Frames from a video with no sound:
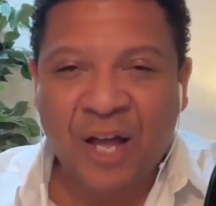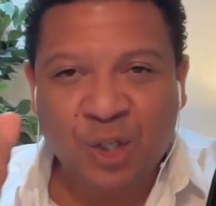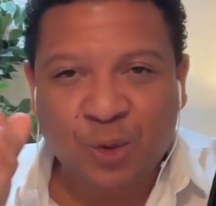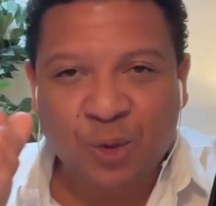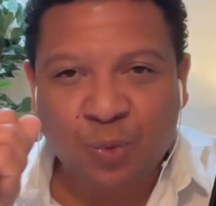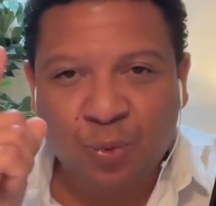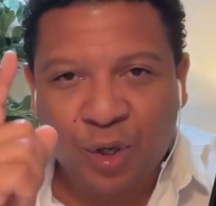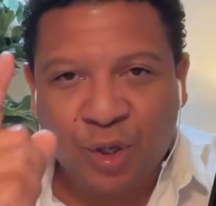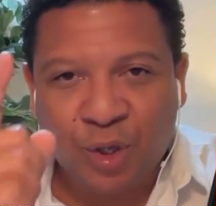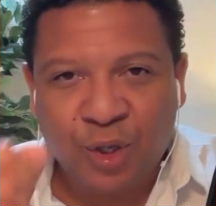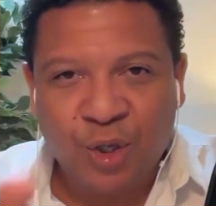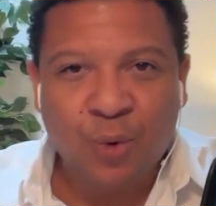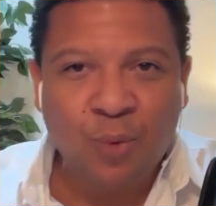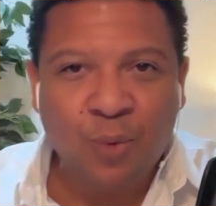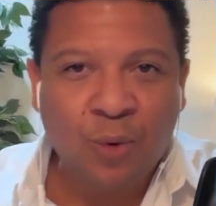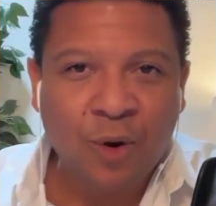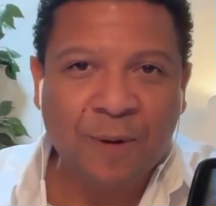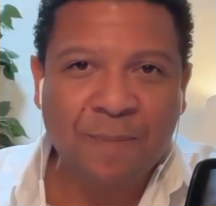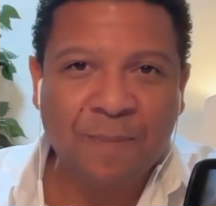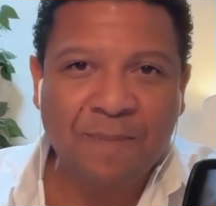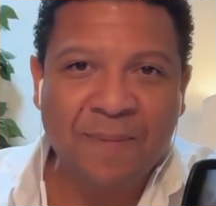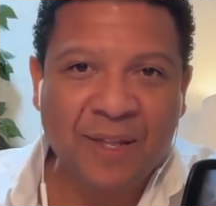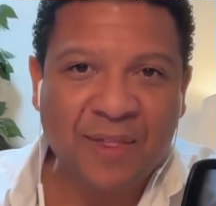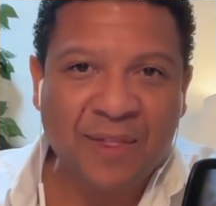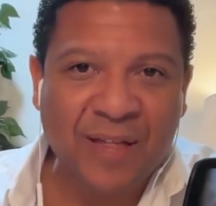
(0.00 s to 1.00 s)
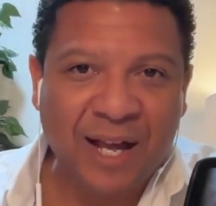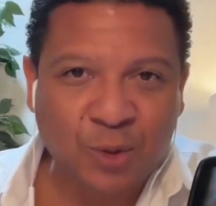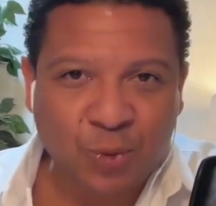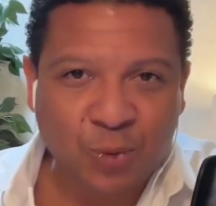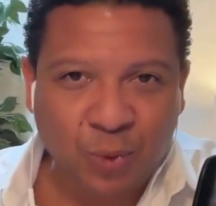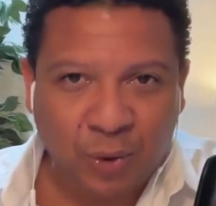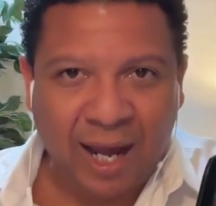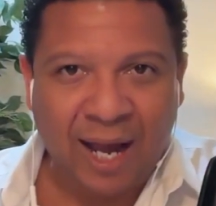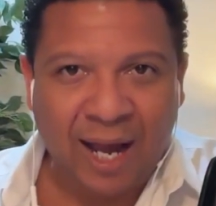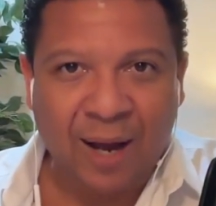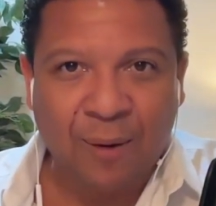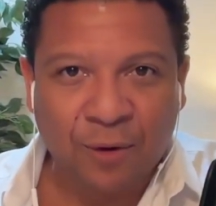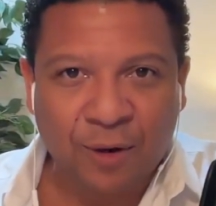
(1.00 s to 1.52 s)
what you want to be. That's
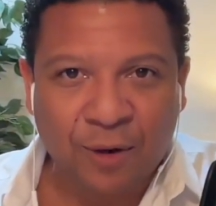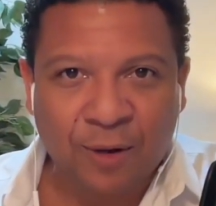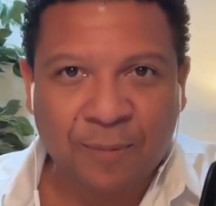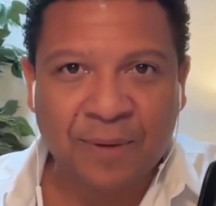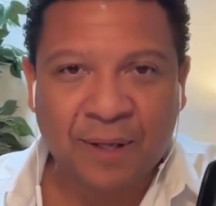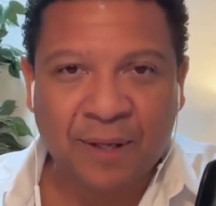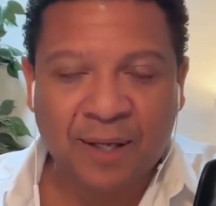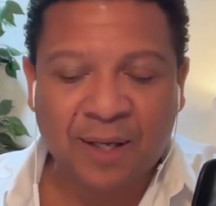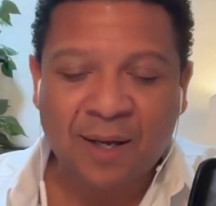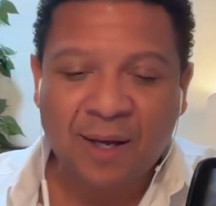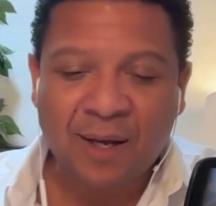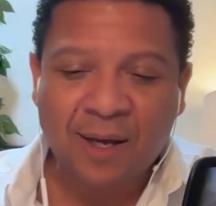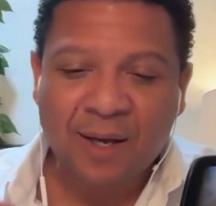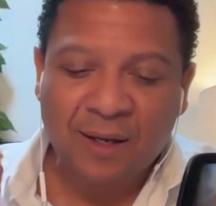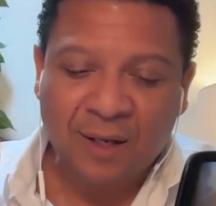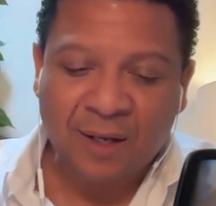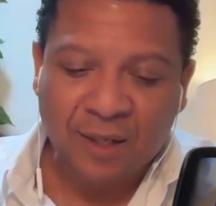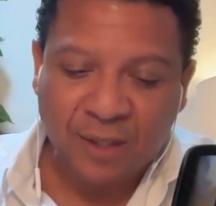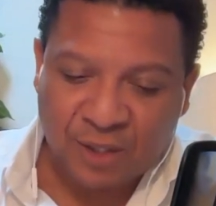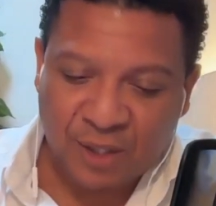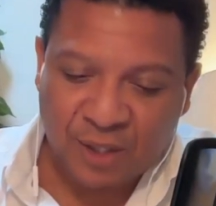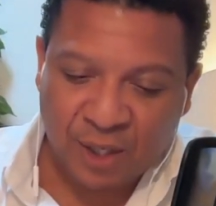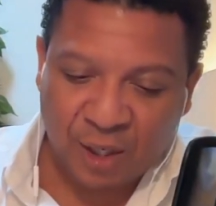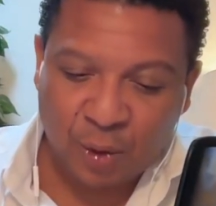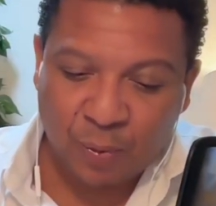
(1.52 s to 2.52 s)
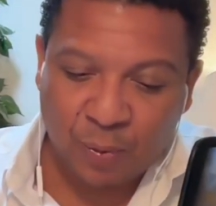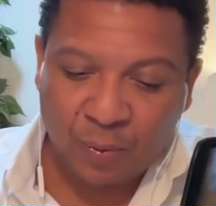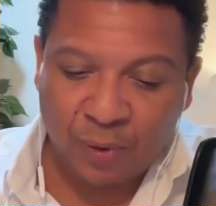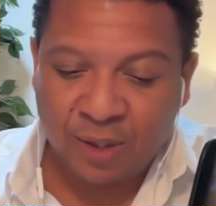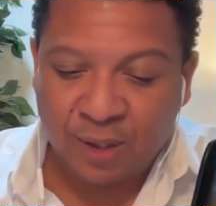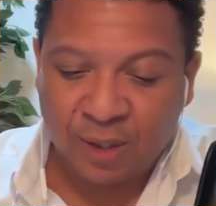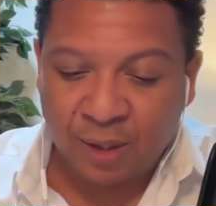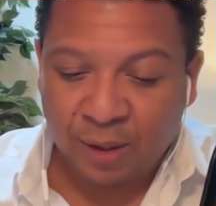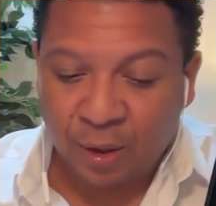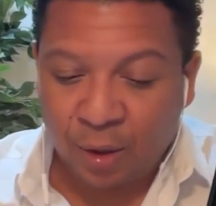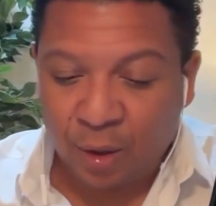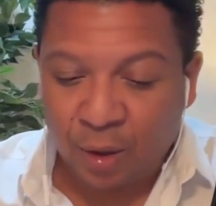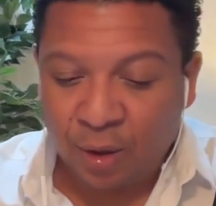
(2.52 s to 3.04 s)
what I want to be, continuing
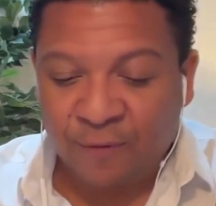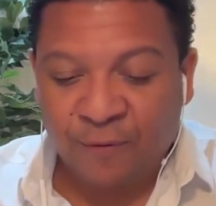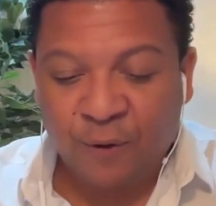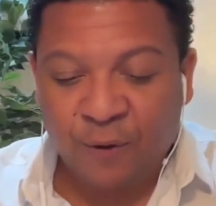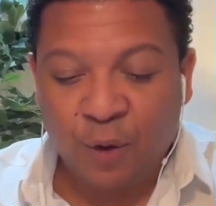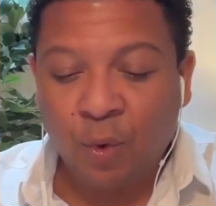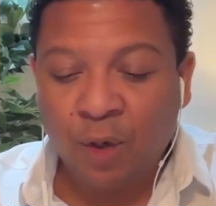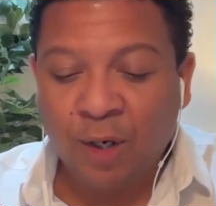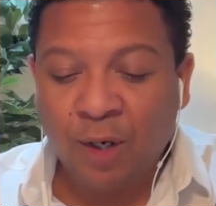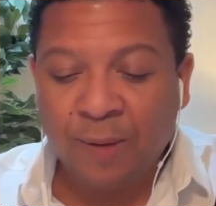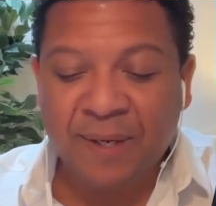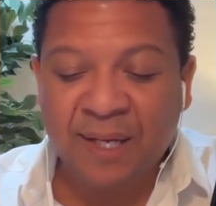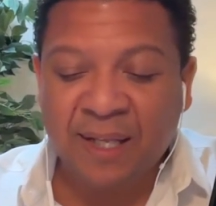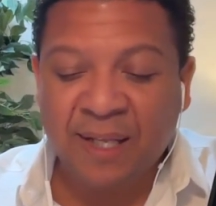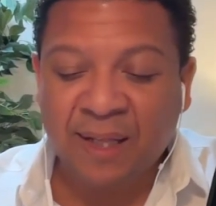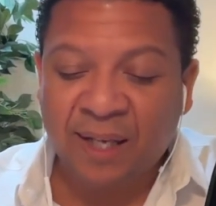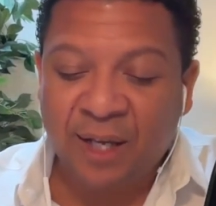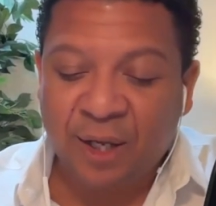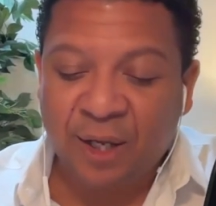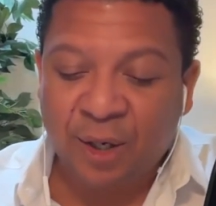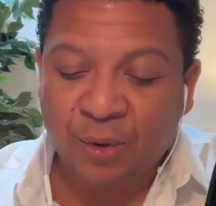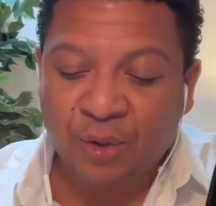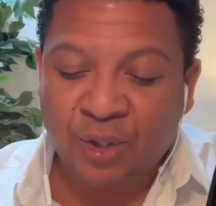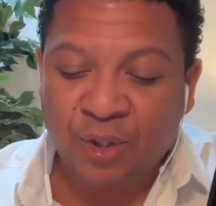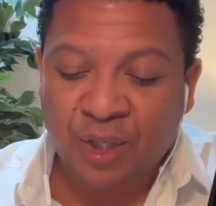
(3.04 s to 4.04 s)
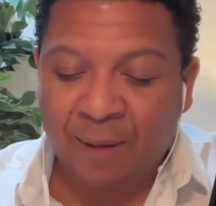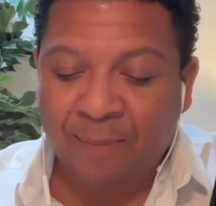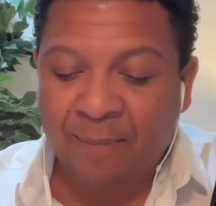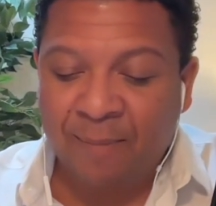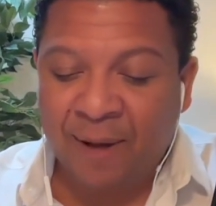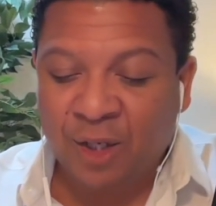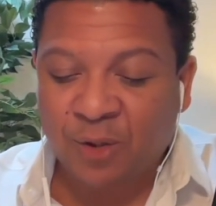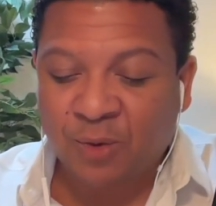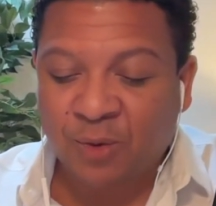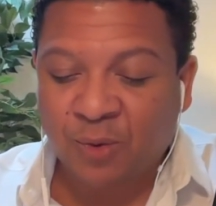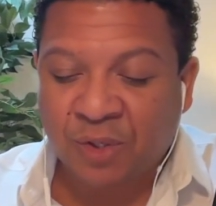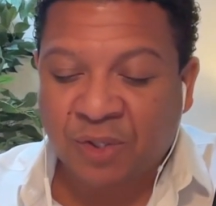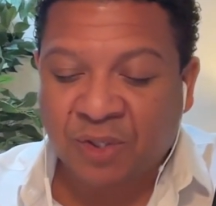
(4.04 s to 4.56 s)
to learn. If you want to be a leader, John
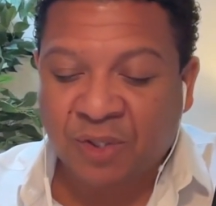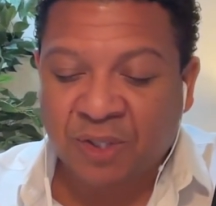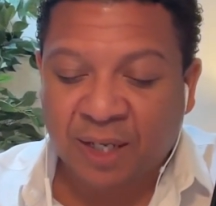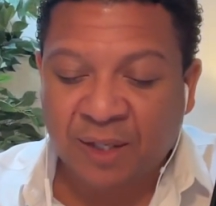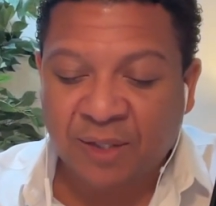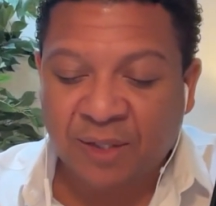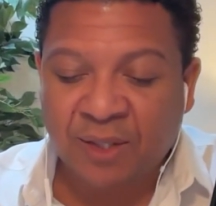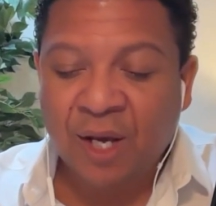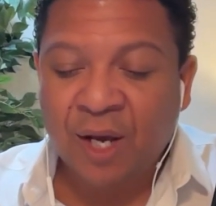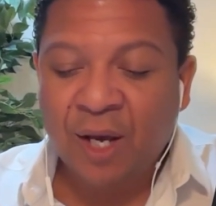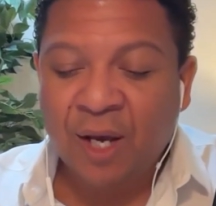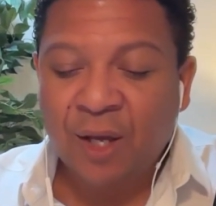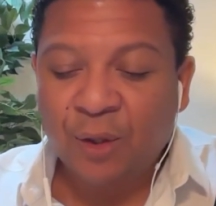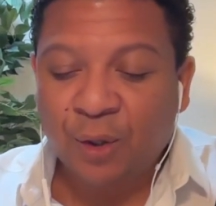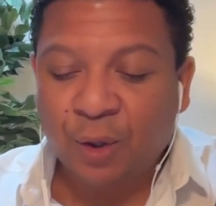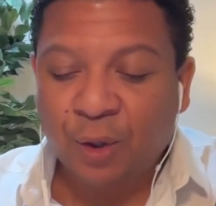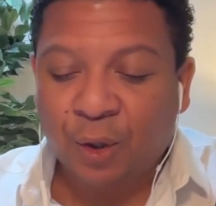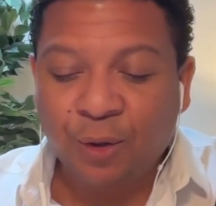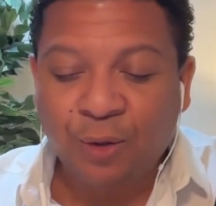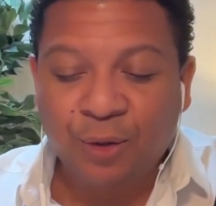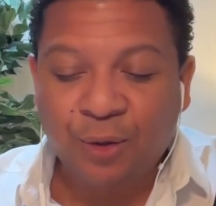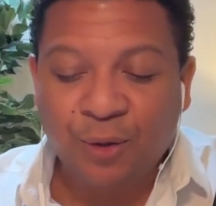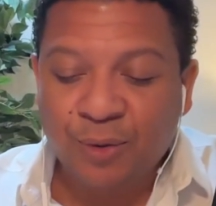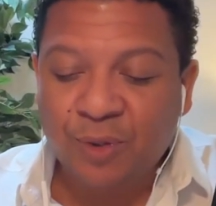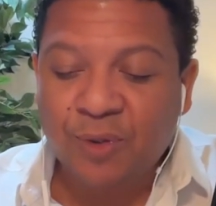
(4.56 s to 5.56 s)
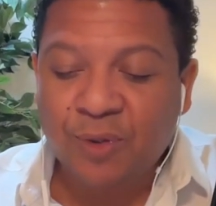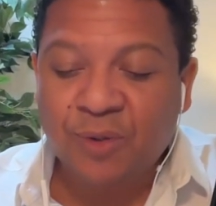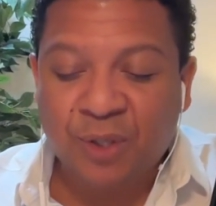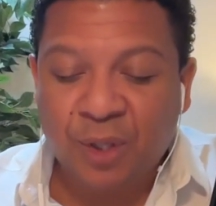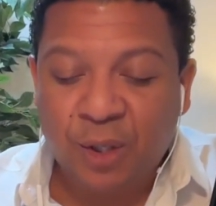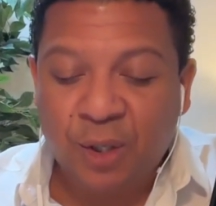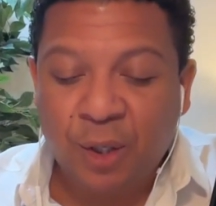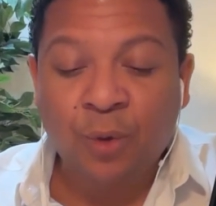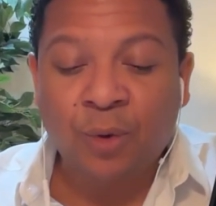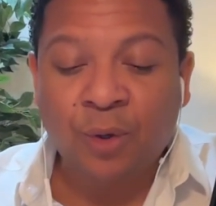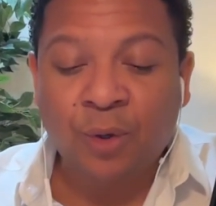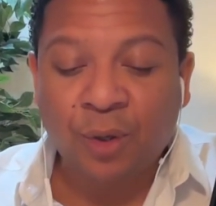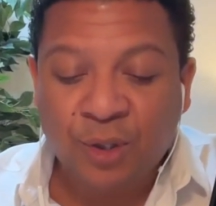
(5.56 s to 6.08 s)
Maxwell says, the good news is that
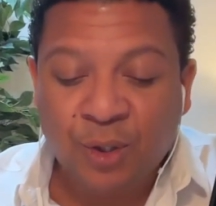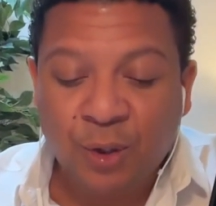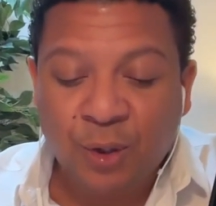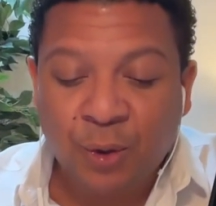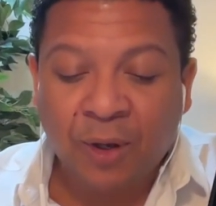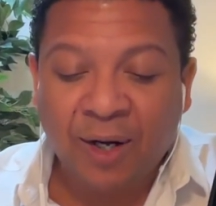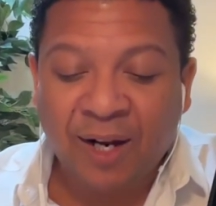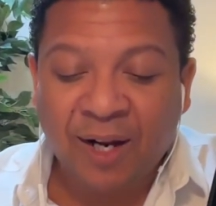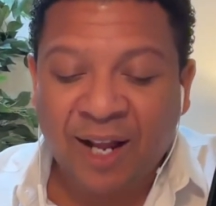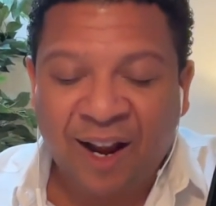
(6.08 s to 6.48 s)
you can do it.